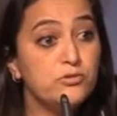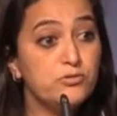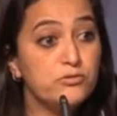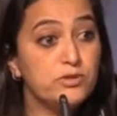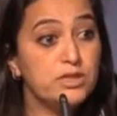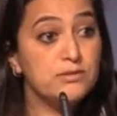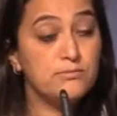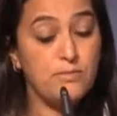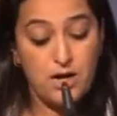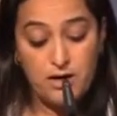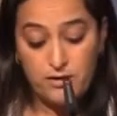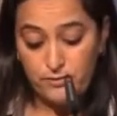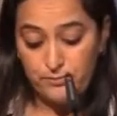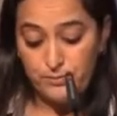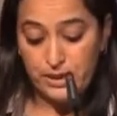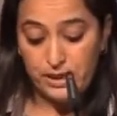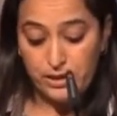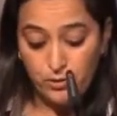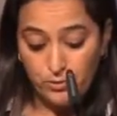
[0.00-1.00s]
tourism are
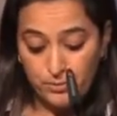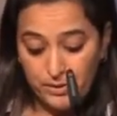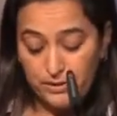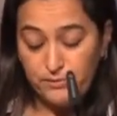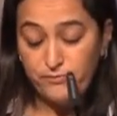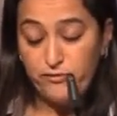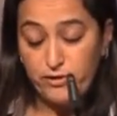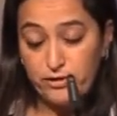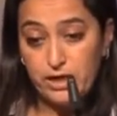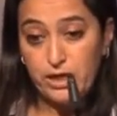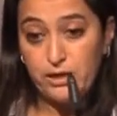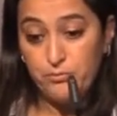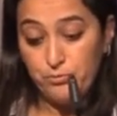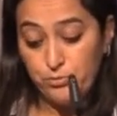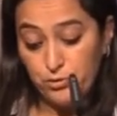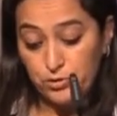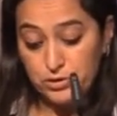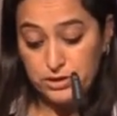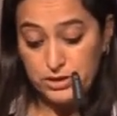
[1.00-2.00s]
becoming very
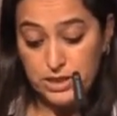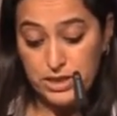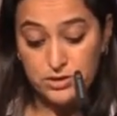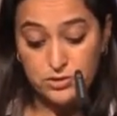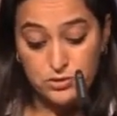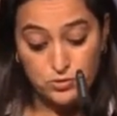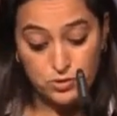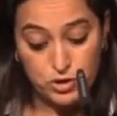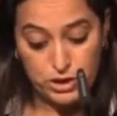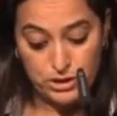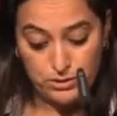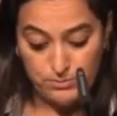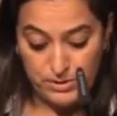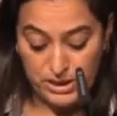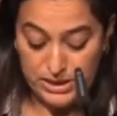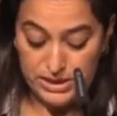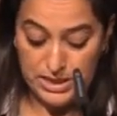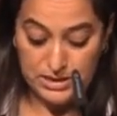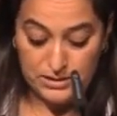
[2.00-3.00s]
important, and social
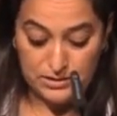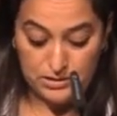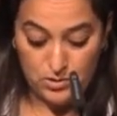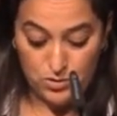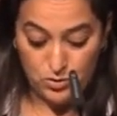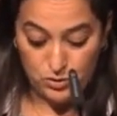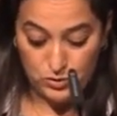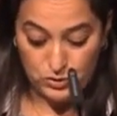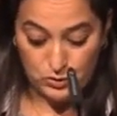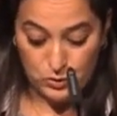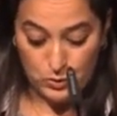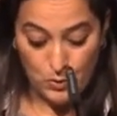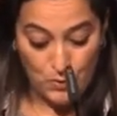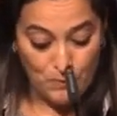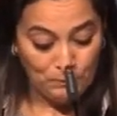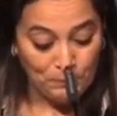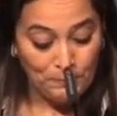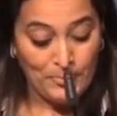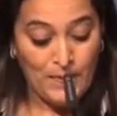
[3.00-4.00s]
medias also.
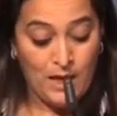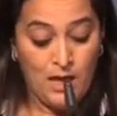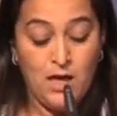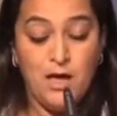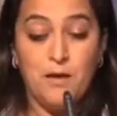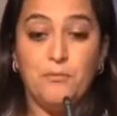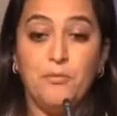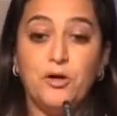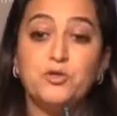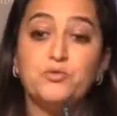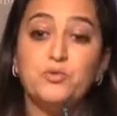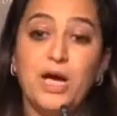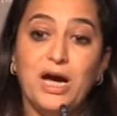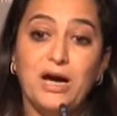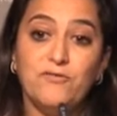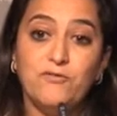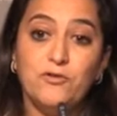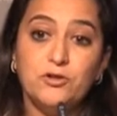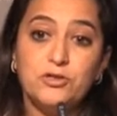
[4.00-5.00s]
But we
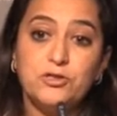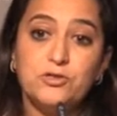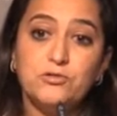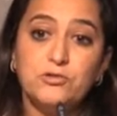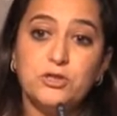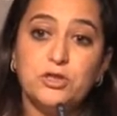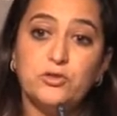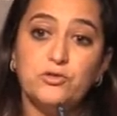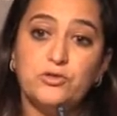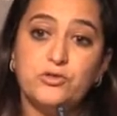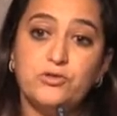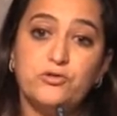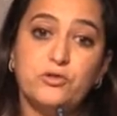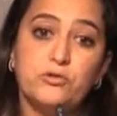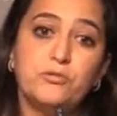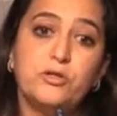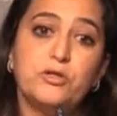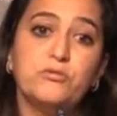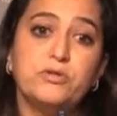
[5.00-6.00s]
have also a
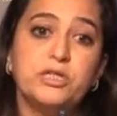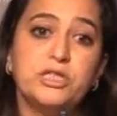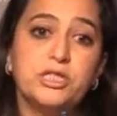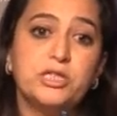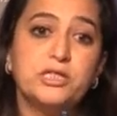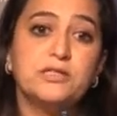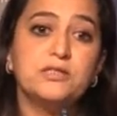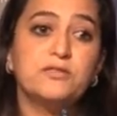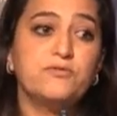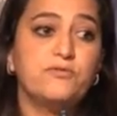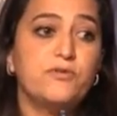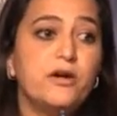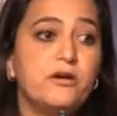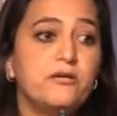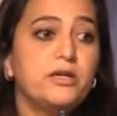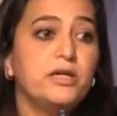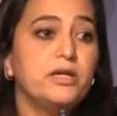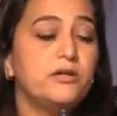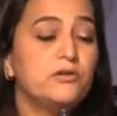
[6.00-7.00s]
consumer which is
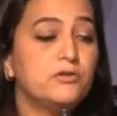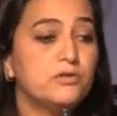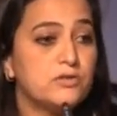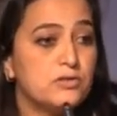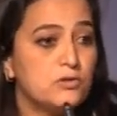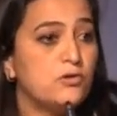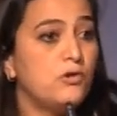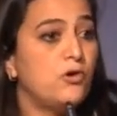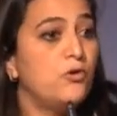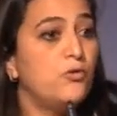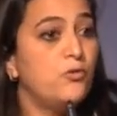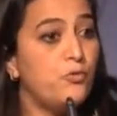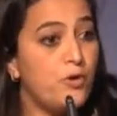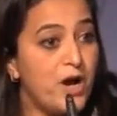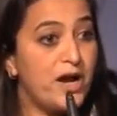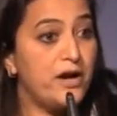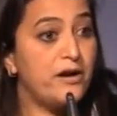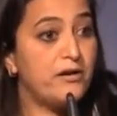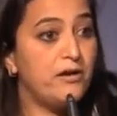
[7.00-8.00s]
very also
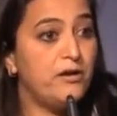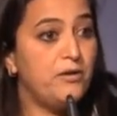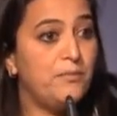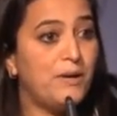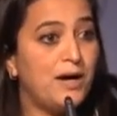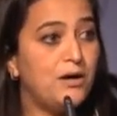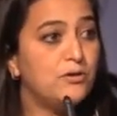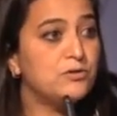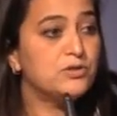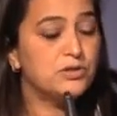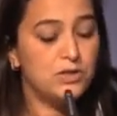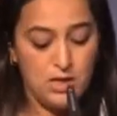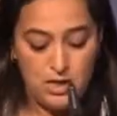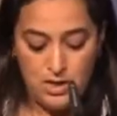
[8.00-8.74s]
aware about